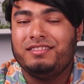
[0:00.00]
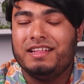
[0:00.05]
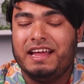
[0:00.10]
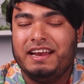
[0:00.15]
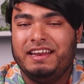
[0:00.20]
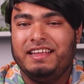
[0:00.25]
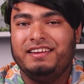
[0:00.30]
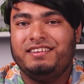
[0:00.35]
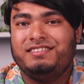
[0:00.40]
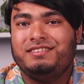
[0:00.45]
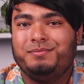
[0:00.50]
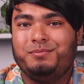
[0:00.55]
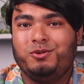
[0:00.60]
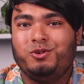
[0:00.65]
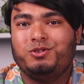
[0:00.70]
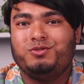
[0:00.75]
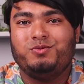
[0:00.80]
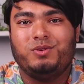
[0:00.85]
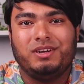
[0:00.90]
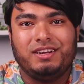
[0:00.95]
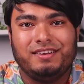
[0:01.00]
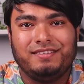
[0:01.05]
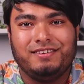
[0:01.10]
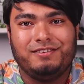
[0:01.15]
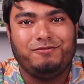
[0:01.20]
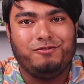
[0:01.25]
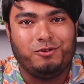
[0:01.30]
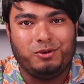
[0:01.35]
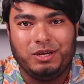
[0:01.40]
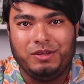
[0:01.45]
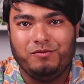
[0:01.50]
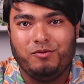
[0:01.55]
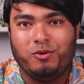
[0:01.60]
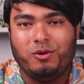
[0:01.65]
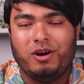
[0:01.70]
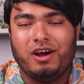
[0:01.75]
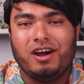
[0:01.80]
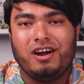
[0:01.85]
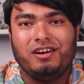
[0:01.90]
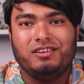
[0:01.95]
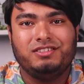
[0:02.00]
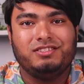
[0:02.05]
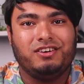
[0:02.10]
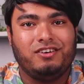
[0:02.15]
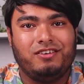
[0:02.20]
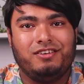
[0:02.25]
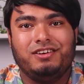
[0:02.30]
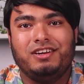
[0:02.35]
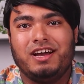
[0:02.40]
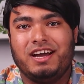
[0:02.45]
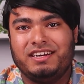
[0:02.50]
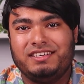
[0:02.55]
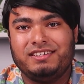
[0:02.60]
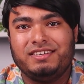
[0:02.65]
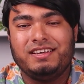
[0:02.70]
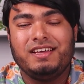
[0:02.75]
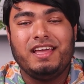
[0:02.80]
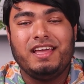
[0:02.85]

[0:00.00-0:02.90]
that it supports one hundred forty-four hertz or not.